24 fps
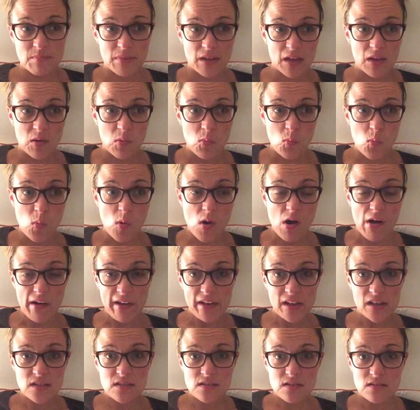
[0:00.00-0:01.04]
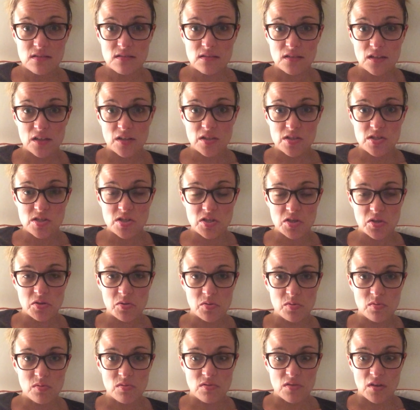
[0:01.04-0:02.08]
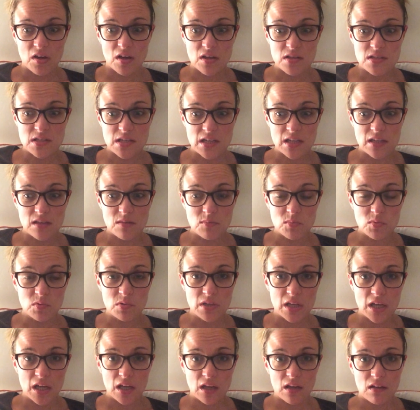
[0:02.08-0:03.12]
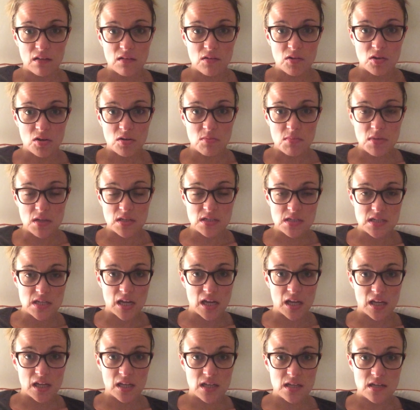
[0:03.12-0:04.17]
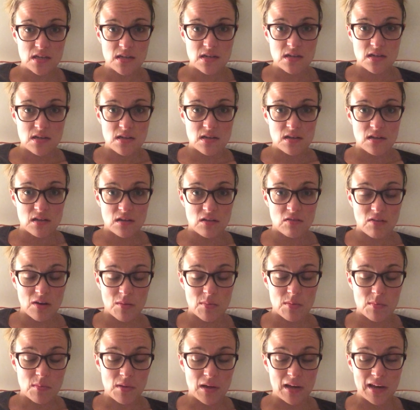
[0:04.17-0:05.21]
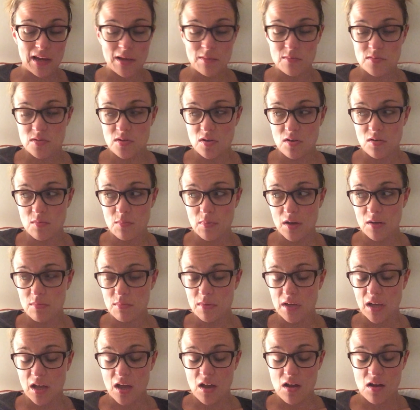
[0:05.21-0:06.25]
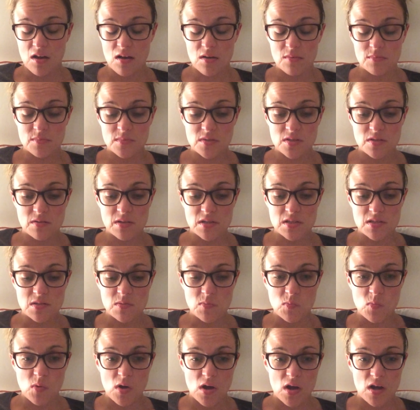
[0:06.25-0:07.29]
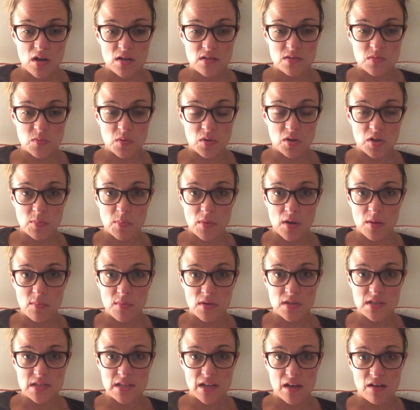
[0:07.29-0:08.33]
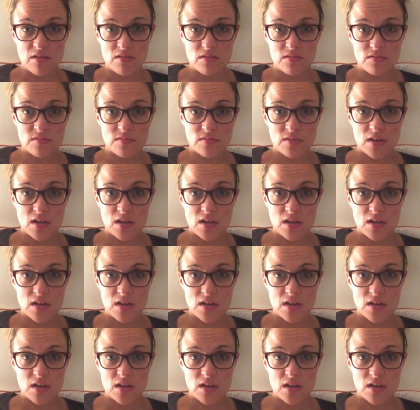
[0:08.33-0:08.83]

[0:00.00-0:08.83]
being wired at 2:30 in the morning on a Monday, grabbing my laptop, opening it up, doing some work to occupy myself